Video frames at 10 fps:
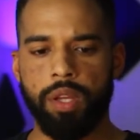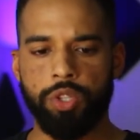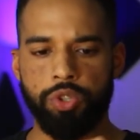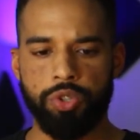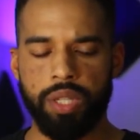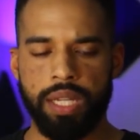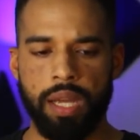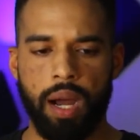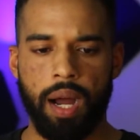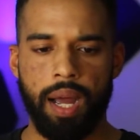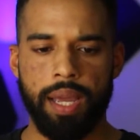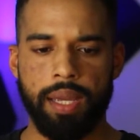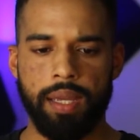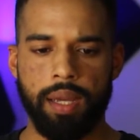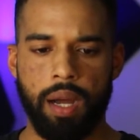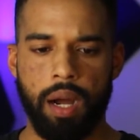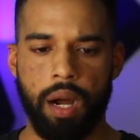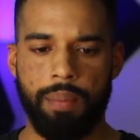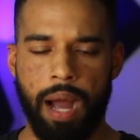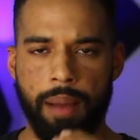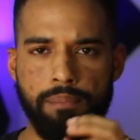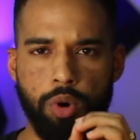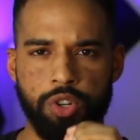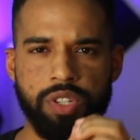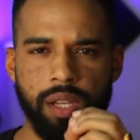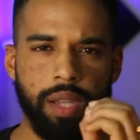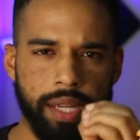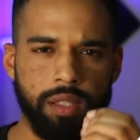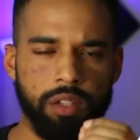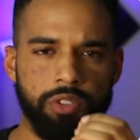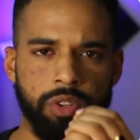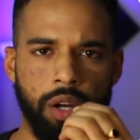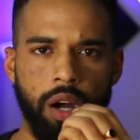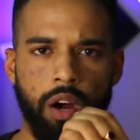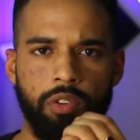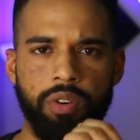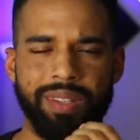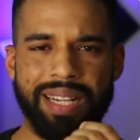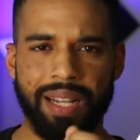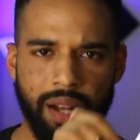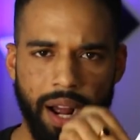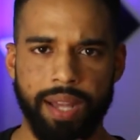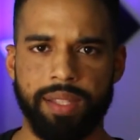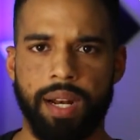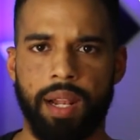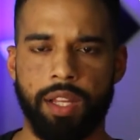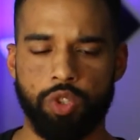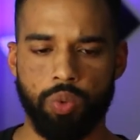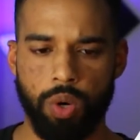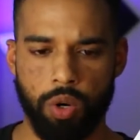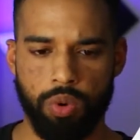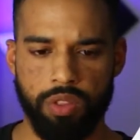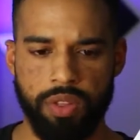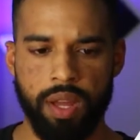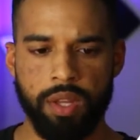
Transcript: Usually I'm more selective of the client that I like to work with.